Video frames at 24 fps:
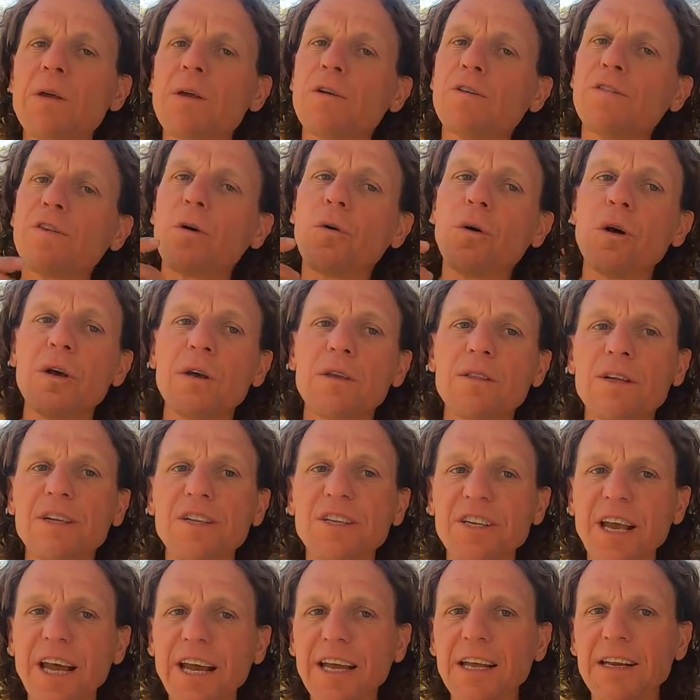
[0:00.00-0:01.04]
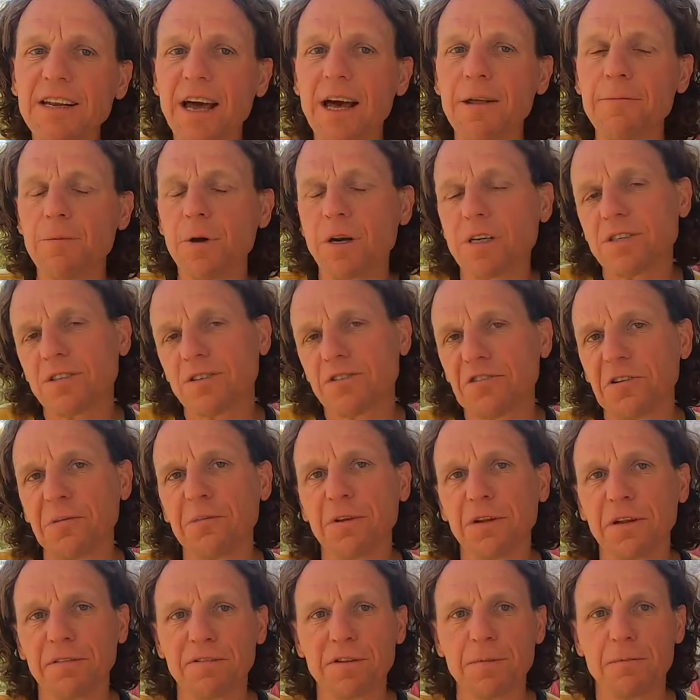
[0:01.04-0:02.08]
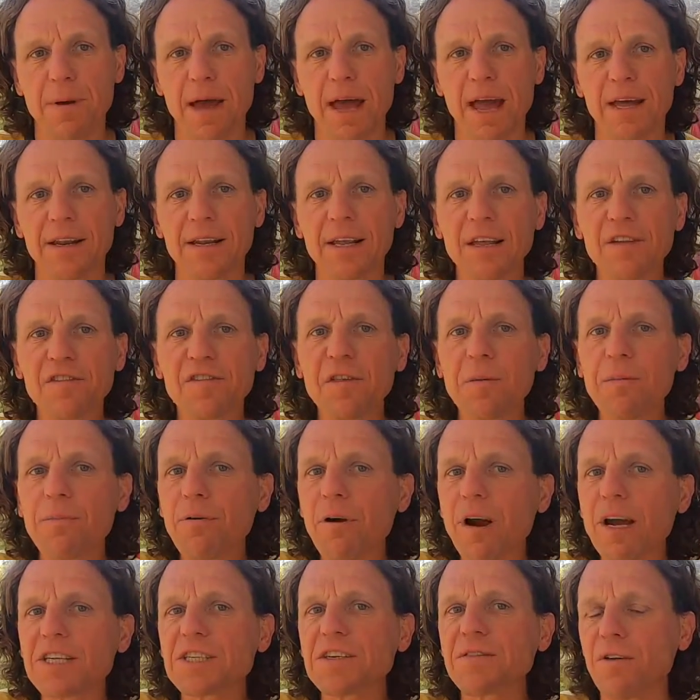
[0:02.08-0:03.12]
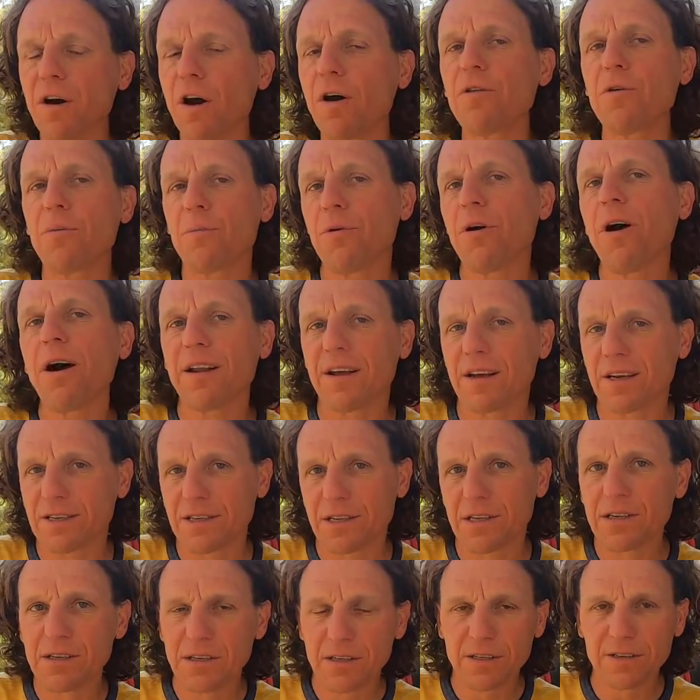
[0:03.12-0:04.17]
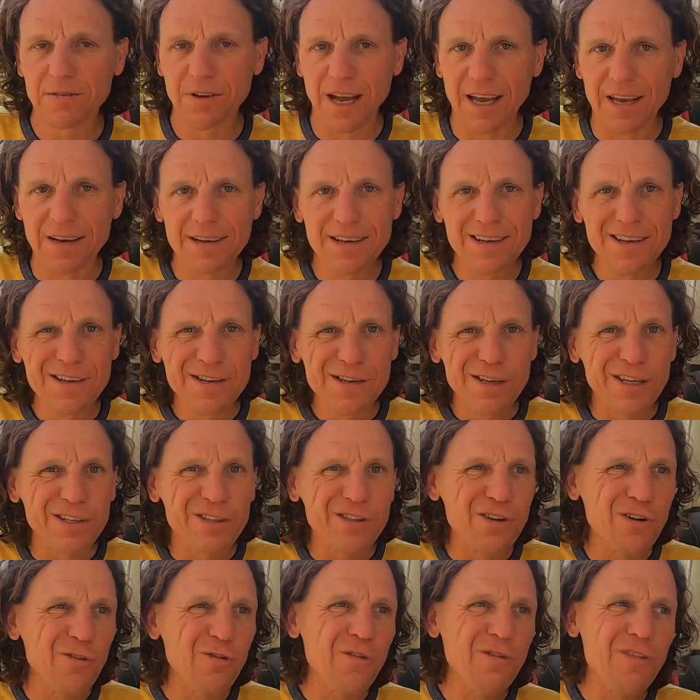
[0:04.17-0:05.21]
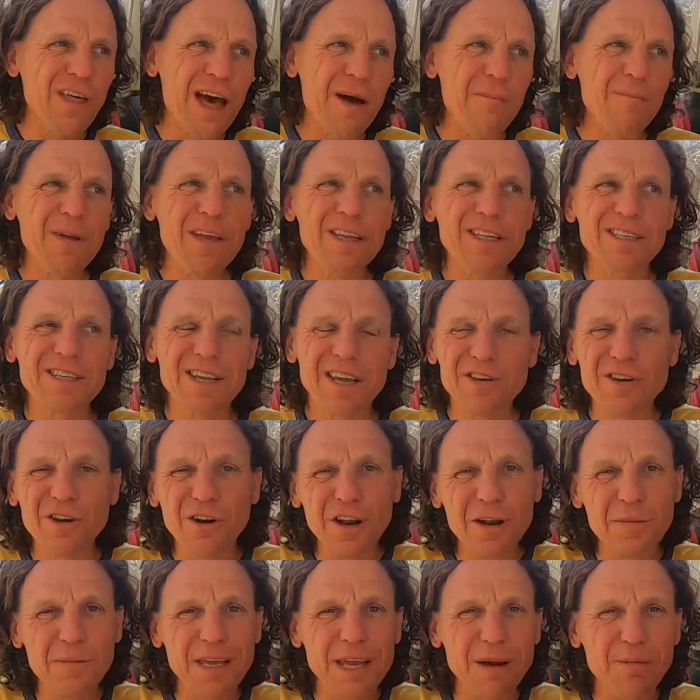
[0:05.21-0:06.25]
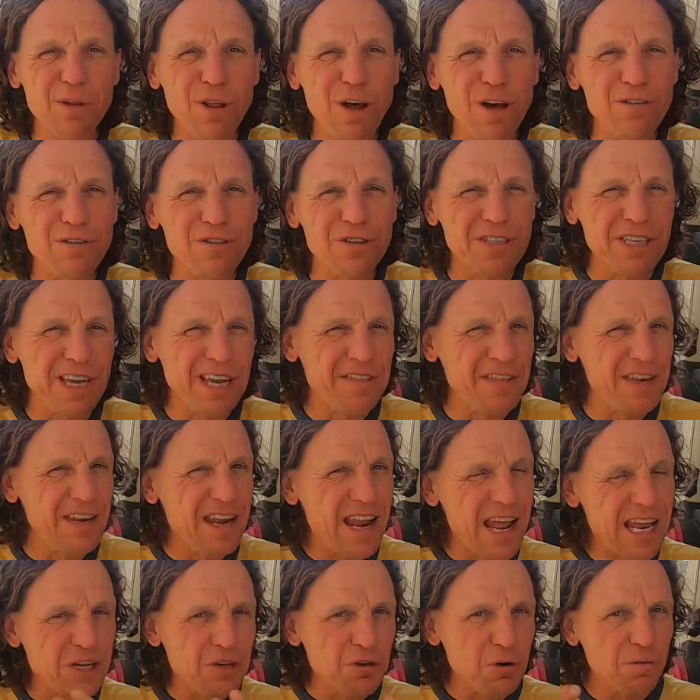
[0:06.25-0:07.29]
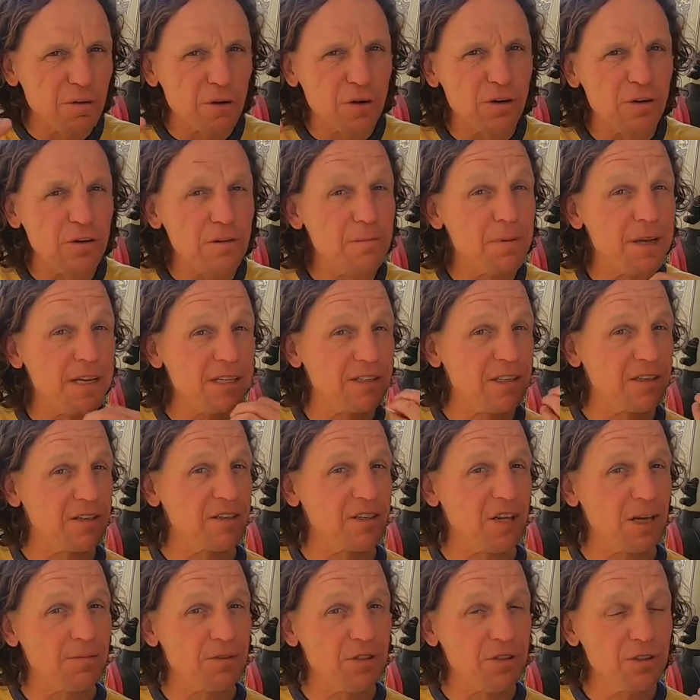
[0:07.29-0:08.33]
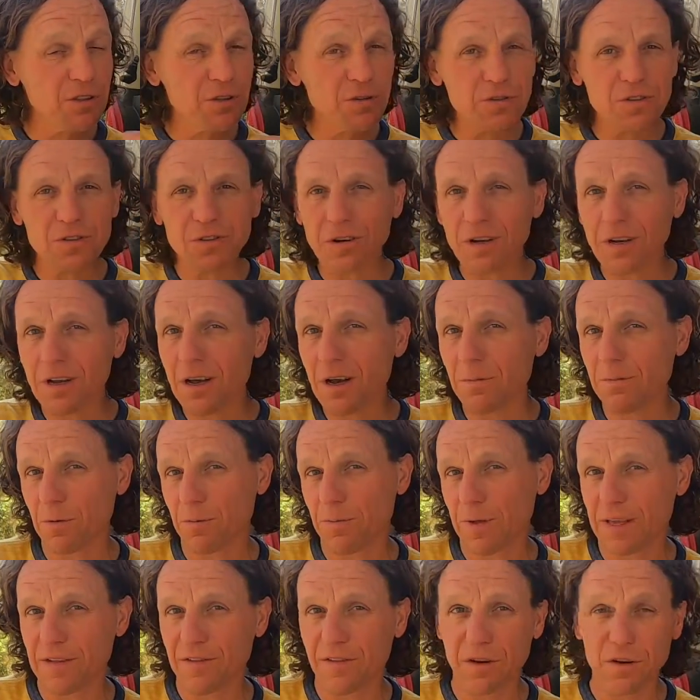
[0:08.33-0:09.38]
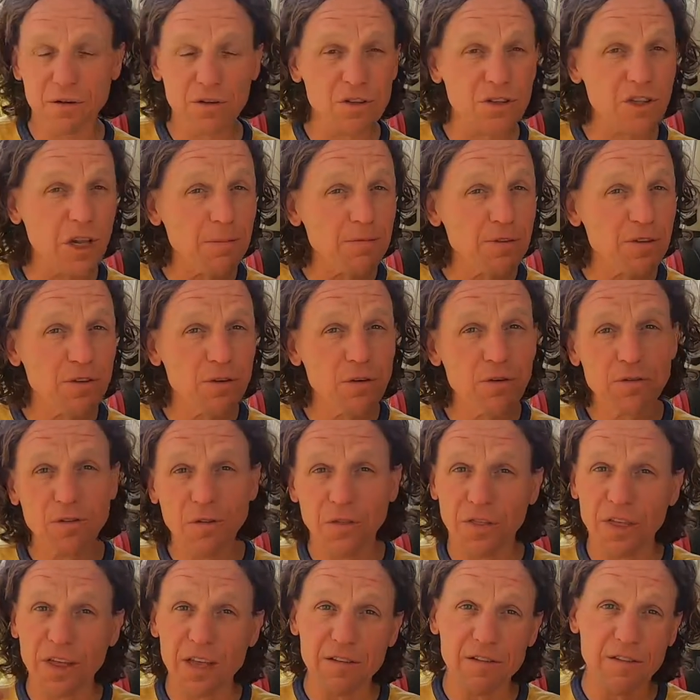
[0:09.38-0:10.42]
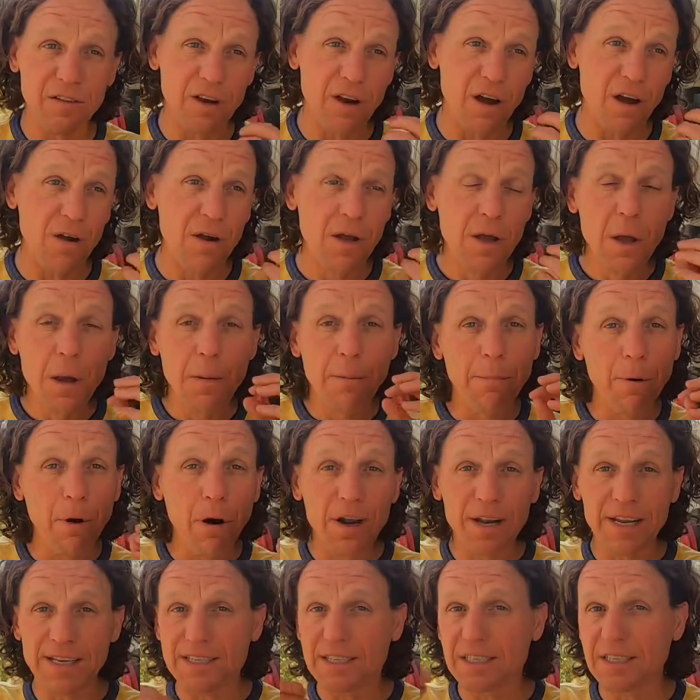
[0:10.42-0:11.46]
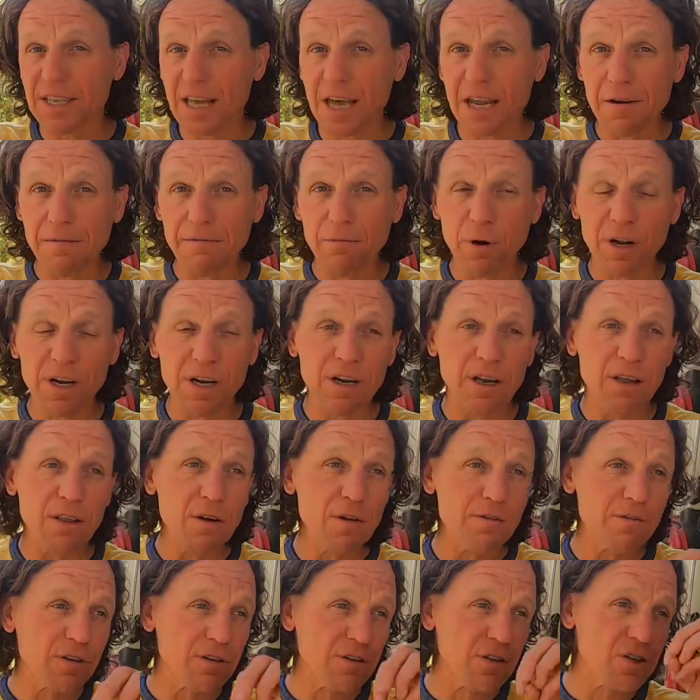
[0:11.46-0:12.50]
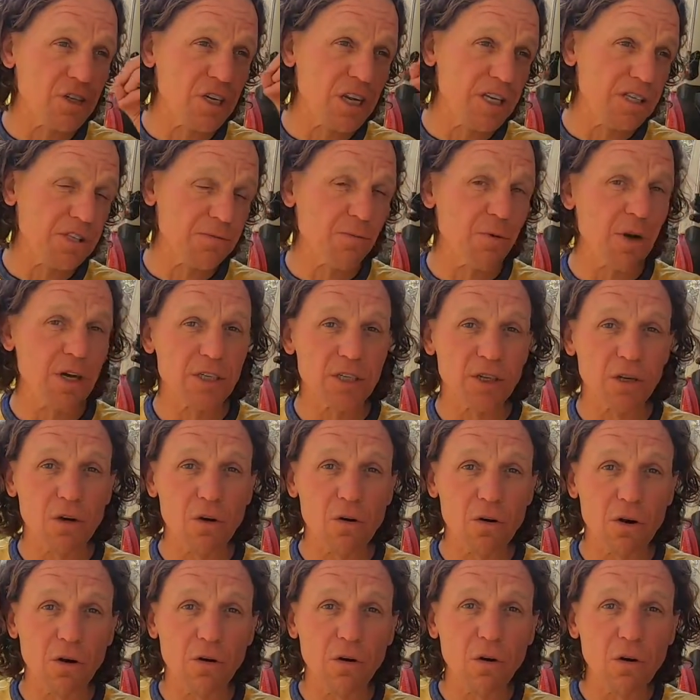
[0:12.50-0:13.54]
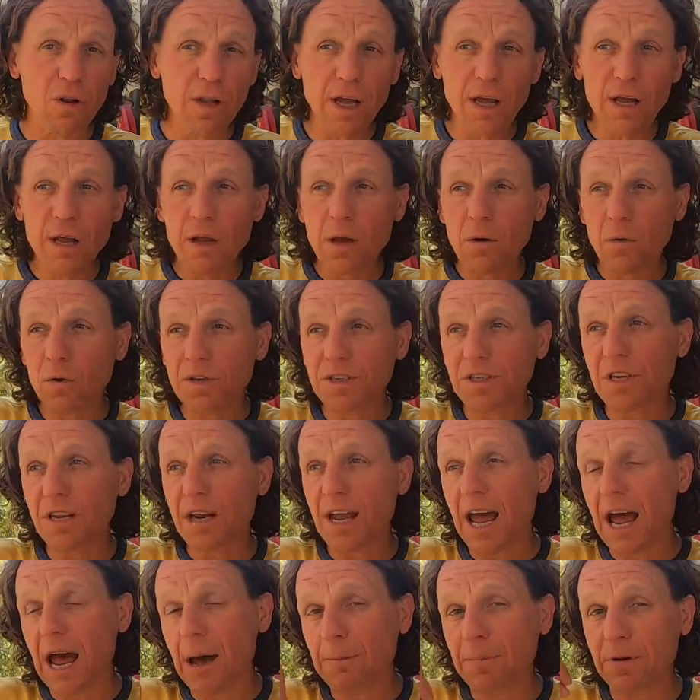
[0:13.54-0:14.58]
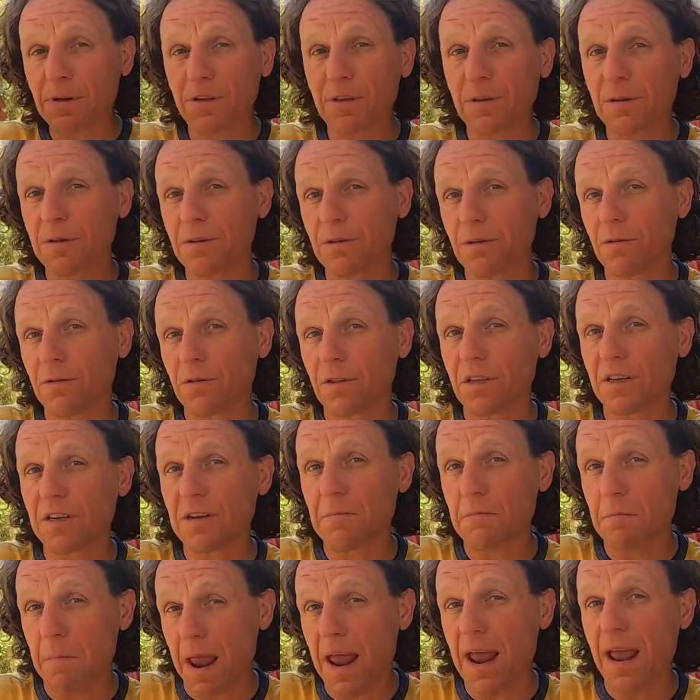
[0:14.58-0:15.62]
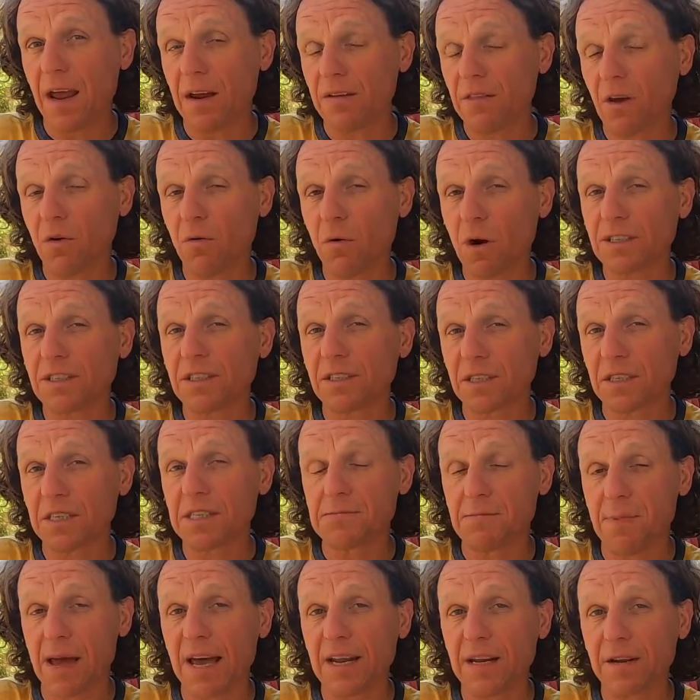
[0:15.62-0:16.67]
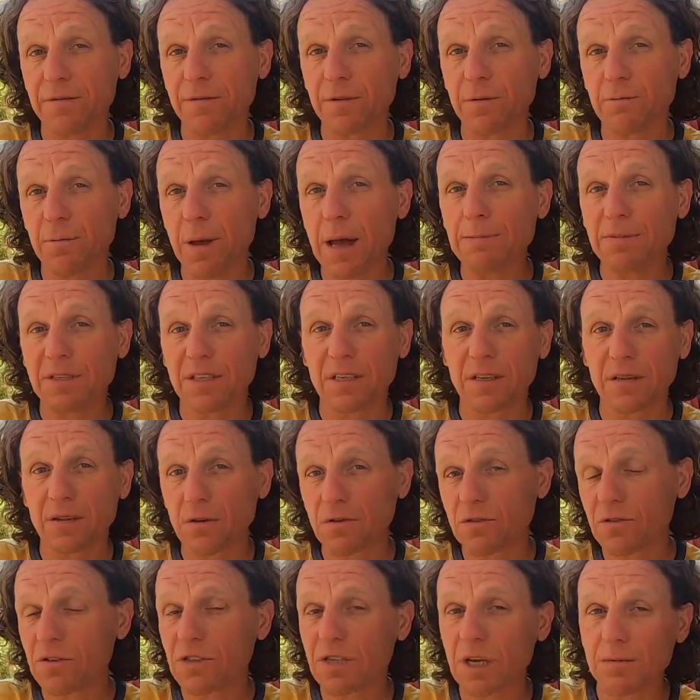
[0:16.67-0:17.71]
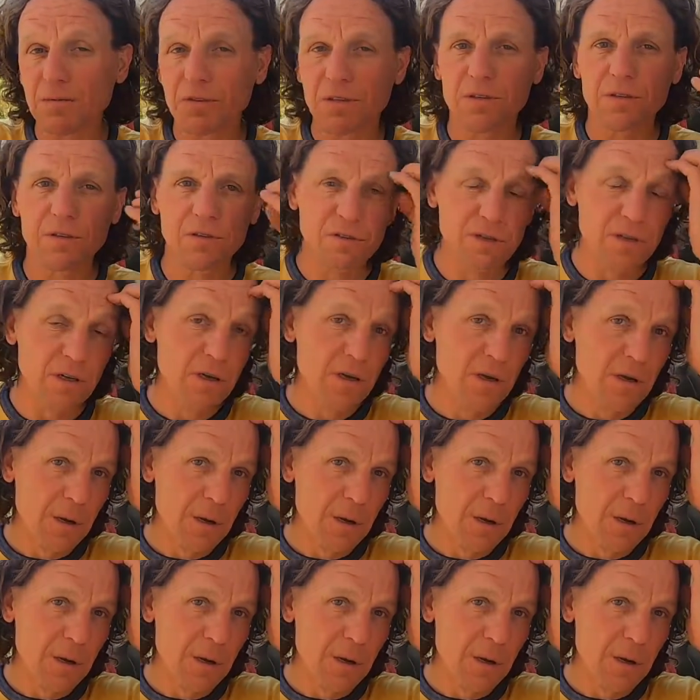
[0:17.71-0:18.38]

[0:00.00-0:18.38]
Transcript: So the second non-price determinant of demand is the price of other products, right? And so that means, and you're going to be able to understand the nature of a good based on substitutes or complements. You know, substitutes are things that are bought instead of one another. If there's a change in price of Coca-Cola, what's going to happen to the to the demand, the quantity demanded for Pepsi? Those are substitutes.